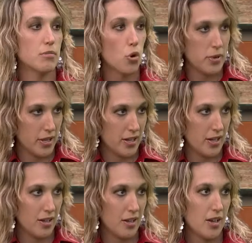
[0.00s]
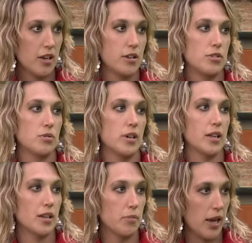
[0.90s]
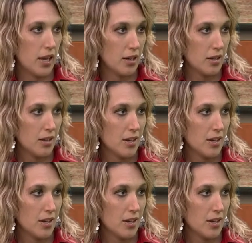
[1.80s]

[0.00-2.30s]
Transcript: mobility to killing pain.